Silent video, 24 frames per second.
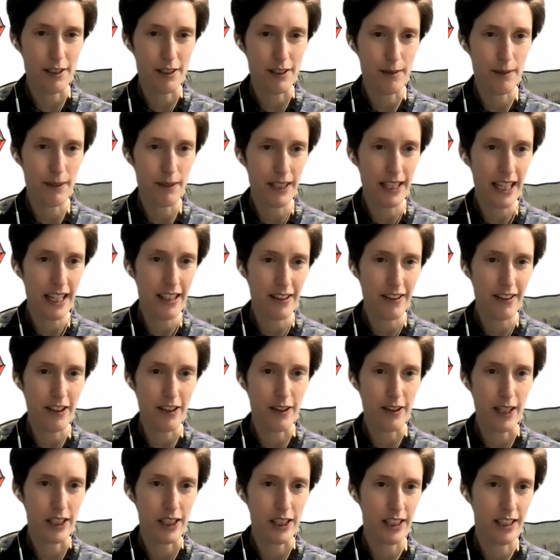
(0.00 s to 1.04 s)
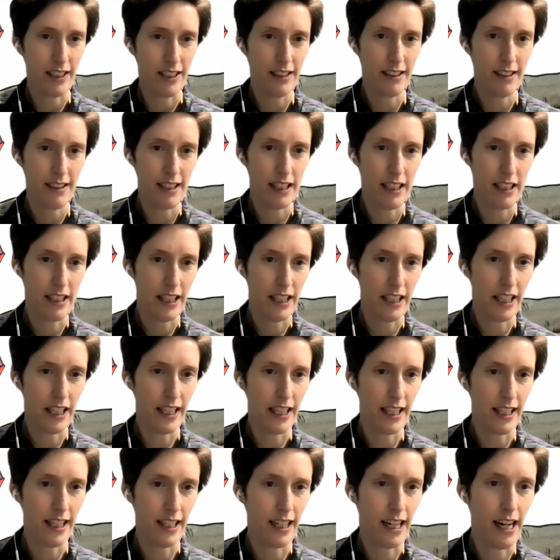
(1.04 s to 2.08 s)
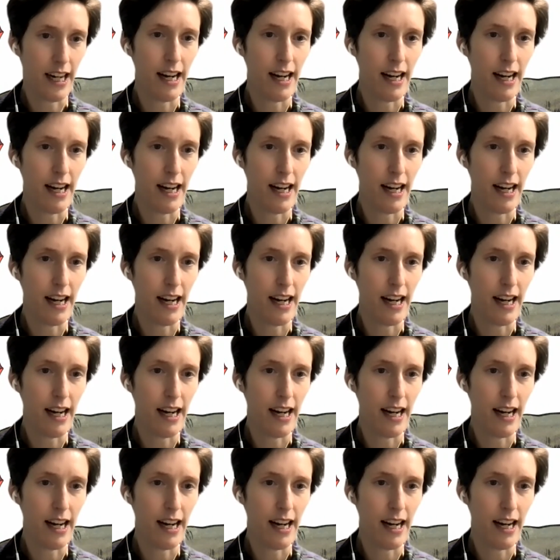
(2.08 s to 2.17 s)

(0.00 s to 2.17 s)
So I'm looking through the questions that are here.